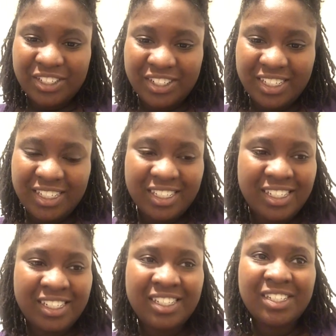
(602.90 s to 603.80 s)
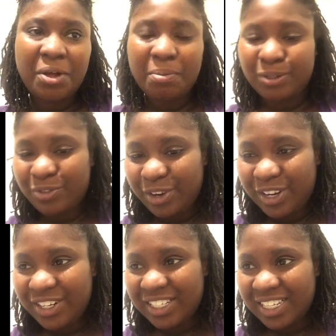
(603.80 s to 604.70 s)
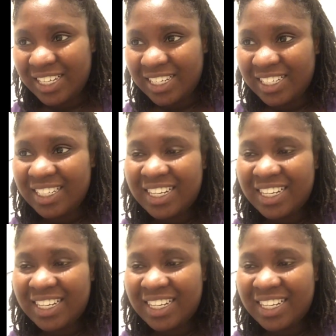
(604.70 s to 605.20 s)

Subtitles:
journey. Almost 3 years in,